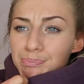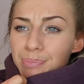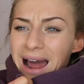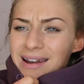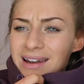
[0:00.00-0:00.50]

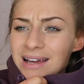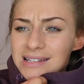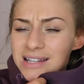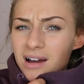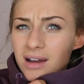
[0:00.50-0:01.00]

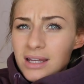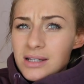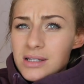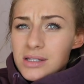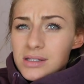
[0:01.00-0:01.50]
Banner
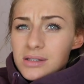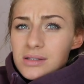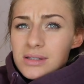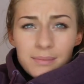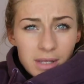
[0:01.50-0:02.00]
Times,
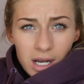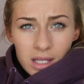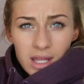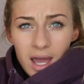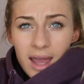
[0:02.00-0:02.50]
something
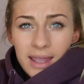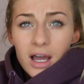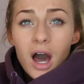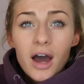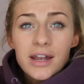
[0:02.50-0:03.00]
like that,
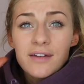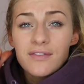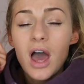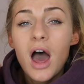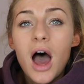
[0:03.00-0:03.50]
in
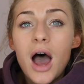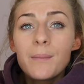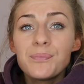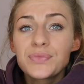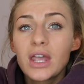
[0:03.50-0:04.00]
Cardiff.
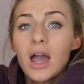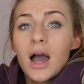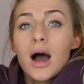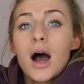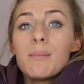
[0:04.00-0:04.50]
Um,
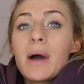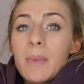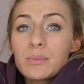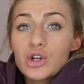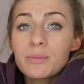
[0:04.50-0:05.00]
my
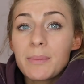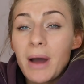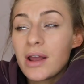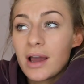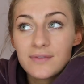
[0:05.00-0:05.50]
mum told me
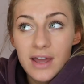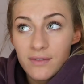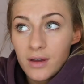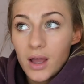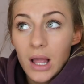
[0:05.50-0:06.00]
about it. I've
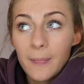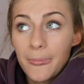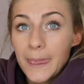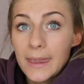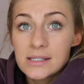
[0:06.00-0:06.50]
never
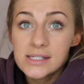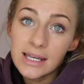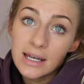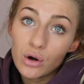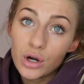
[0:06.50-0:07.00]

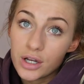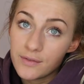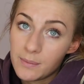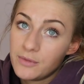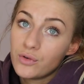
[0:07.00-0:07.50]
seen it or heard
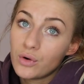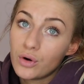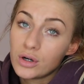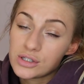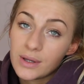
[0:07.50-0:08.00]
of it
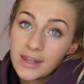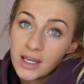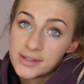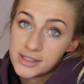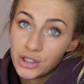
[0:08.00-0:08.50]
before, so I
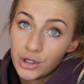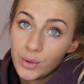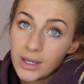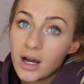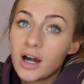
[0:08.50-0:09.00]
think it's
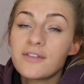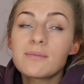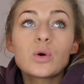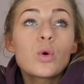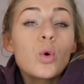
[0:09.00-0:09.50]
new in Cardiff.
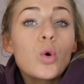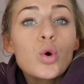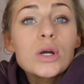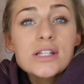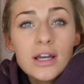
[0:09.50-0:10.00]
I'm
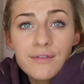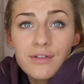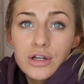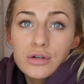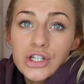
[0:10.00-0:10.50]
always looking
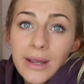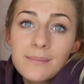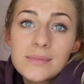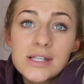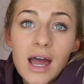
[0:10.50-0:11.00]
for new
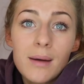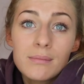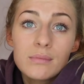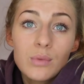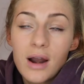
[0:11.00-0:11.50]
gyms
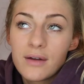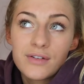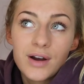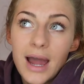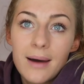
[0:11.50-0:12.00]
um,
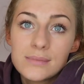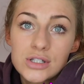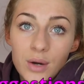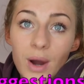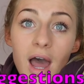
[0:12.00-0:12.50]
wherever I am,
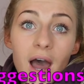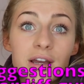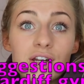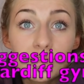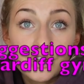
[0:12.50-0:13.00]
so
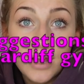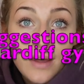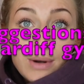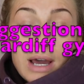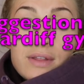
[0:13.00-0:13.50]
I'm gonna go and try
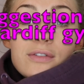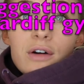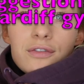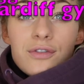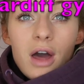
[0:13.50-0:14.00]
that one out. They've
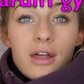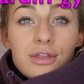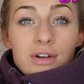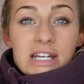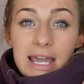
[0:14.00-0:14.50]
got a, a
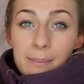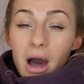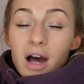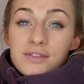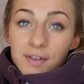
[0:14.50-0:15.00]
three-day
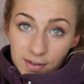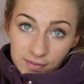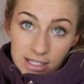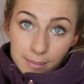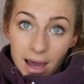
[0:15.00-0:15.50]
pass for
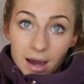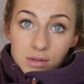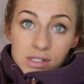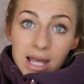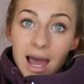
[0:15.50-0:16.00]

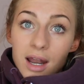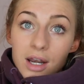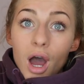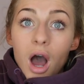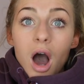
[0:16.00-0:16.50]
£15,
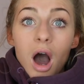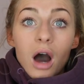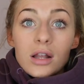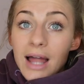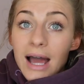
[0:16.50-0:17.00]
and
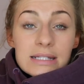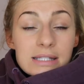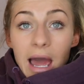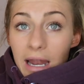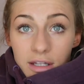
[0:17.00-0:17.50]
I'll
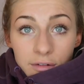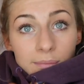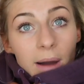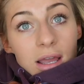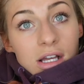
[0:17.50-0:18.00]
let any
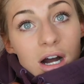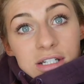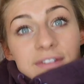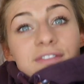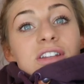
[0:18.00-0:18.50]
of my
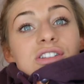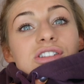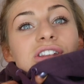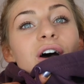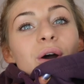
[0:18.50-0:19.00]

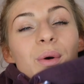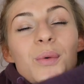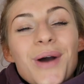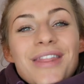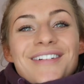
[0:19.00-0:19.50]
Cardiffians know
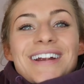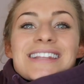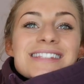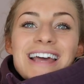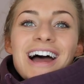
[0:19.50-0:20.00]
whether
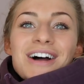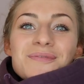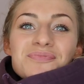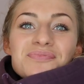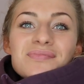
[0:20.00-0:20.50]
it's
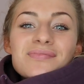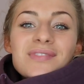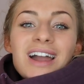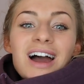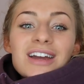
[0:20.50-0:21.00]
um,
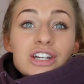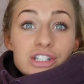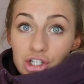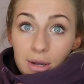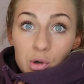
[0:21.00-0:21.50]
a
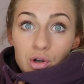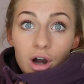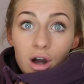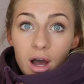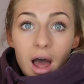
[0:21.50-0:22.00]
good gym or
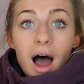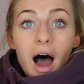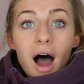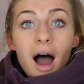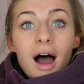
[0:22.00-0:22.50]
not.
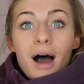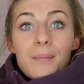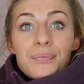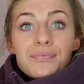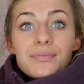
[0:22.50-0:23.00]

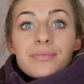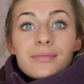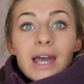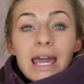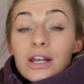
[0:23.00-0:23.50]
Um,
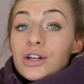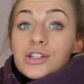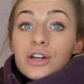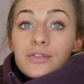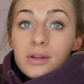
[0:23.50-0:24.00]
it
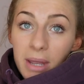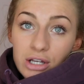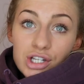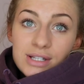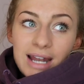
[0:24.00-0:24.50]
looks good from the
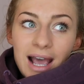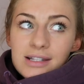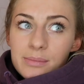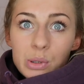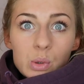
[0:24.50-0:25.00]
pictures and it
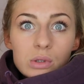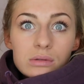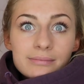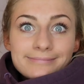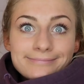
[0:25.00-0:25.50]
has a
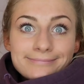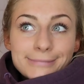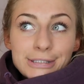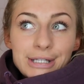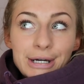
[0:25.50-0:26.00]
pool.
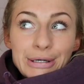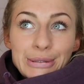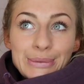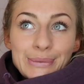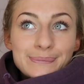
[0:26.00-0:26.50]

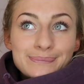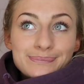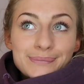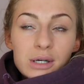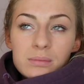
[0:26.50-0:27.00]
So,
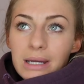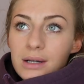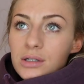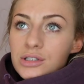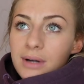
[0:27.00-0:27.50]
oh my
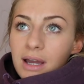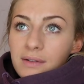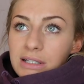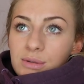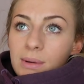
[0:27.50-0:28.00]
god, do I
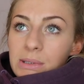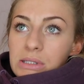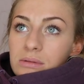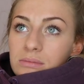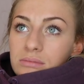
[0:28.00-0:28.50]
have any
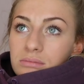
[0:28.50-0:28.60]
swimmers?